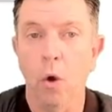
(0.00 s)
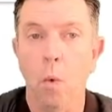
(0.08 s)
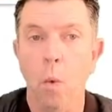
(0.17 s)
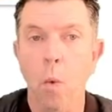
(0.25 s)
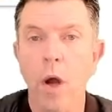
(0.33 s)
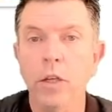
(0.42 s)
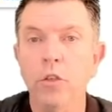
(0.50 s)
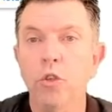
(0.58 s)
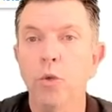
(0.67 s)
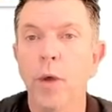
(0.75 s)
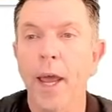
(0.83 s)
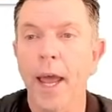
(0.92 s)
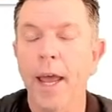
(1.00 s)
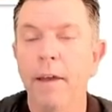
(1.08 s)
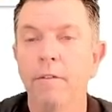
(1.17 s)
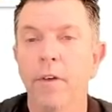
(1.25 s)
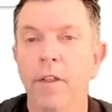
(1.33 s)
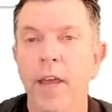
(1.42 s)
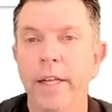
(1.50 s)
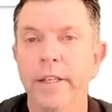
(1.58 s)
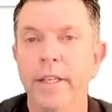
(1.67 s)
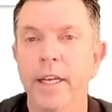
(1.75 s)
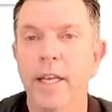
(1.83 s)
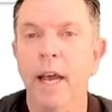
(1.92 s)
once you have that
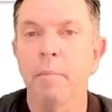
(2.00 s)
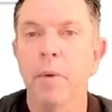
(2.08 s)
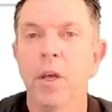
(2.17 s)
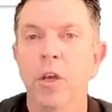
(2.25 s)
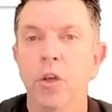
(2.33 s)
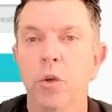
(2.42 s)
set up,